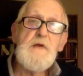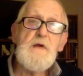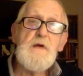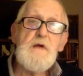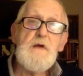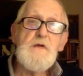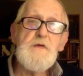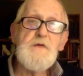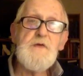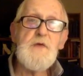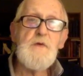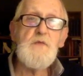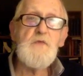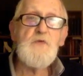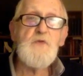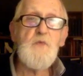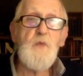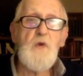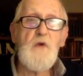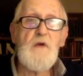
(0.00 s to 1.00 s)
she
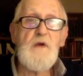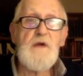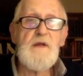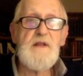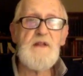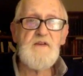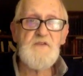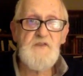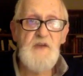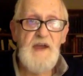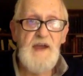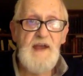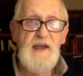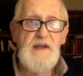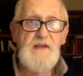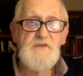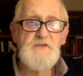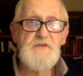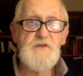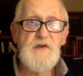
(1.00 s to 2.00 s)
was working the
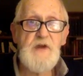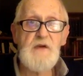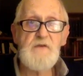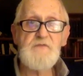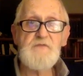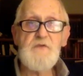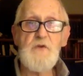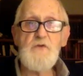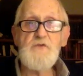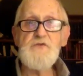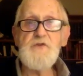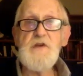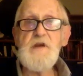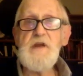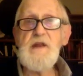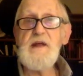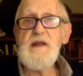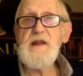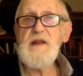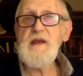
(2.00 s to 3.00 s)
second shift, so she
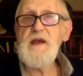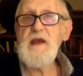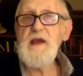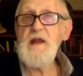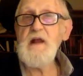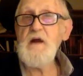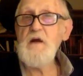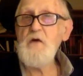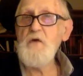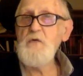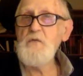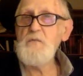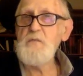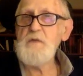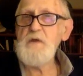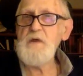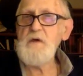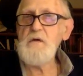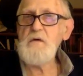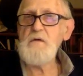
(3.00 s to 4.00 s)
didn't get home
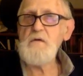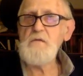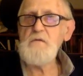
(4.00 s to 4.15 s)
till